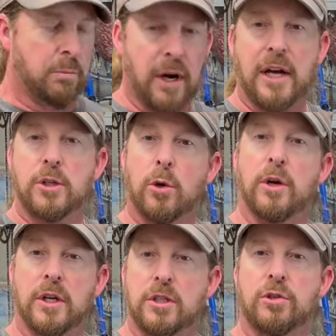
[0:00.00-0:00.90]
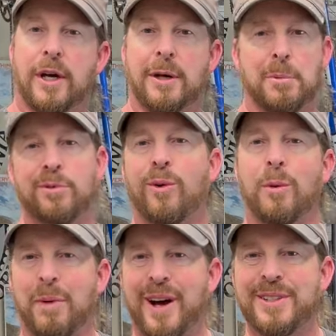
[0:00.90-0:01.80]
proprietary to Trek
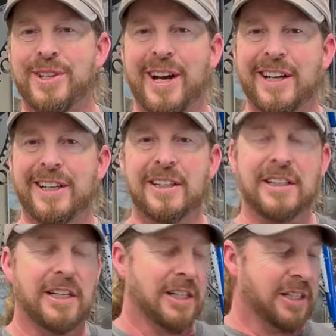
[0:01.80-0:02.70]
before Bontrager.